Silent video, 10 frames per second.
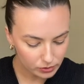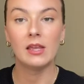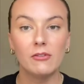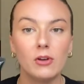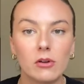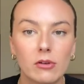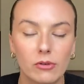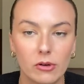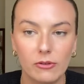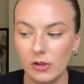If you're looking
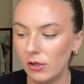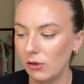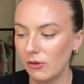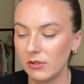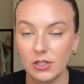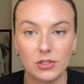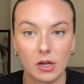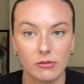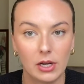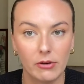for a new foundation, I
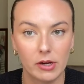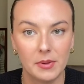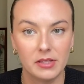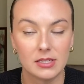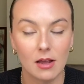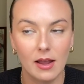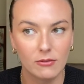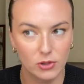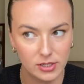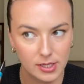really recommend this. I have
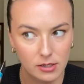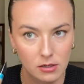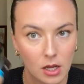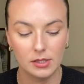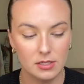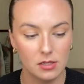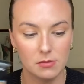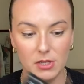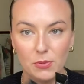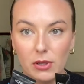dry skin. This is
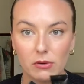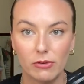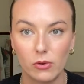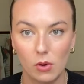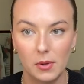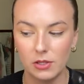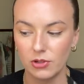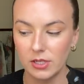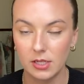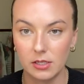meant to be good for normal and
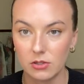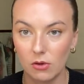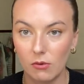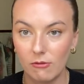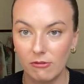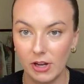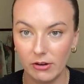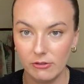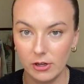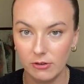dry skin, so
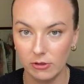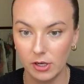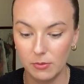very, very, very